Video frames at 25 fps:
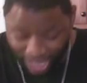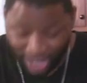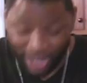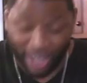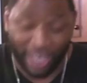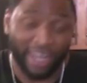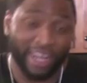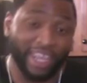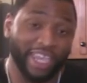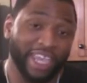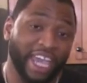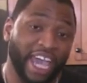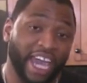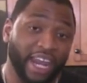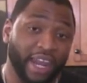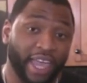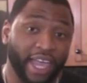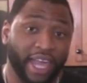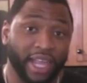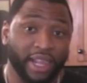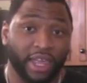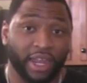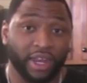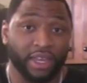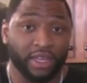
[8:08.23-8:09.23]
I
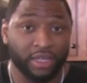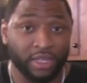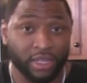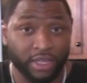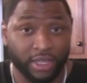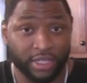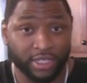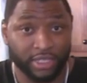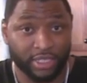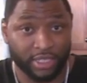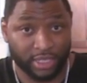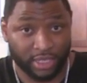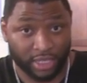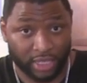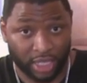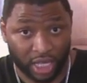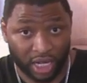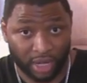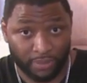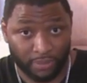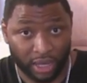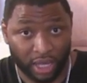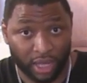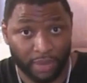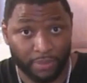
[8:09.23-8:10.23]
like a lot of cookies
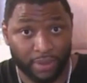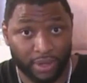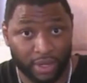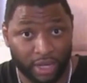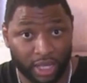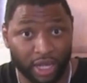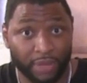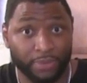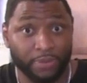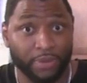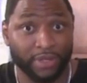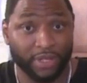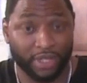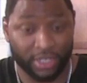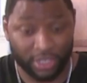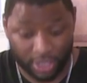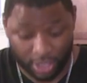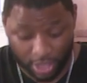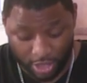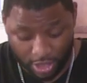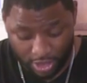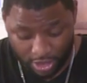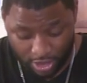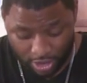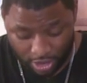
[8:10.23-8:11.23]
inside of my banana pudding
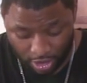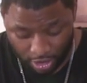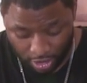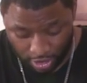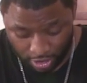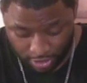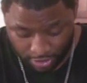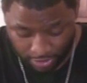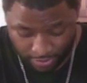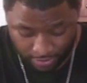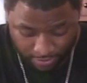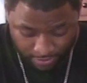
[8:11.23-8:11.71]
cheesecake.